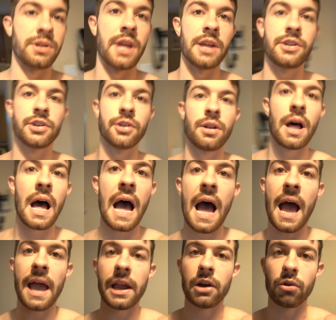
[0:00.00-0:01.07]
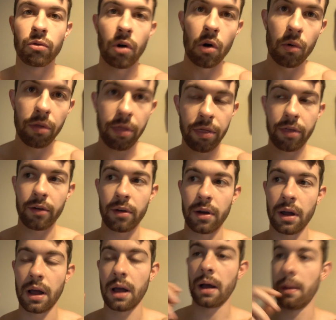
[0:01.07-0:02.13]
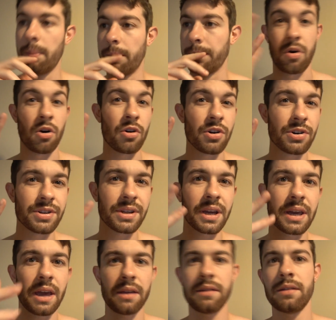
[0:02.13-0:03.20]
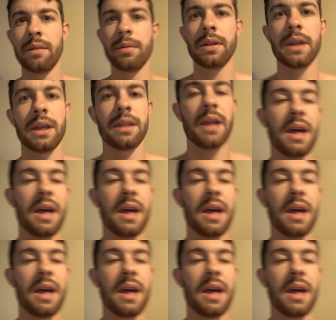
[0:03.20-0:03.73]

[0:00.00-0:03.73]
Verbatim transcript: potential high growth um, partners, I guess, something like